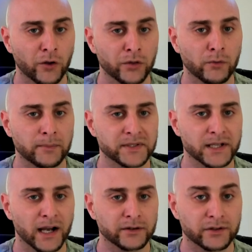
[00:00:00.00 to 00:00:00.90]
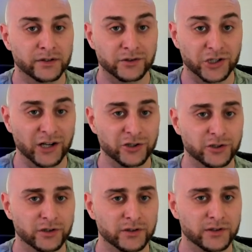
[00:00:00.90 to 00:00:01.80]
the website, the
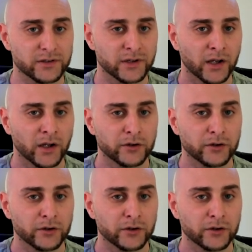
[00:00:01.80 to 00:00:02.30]
suggestions,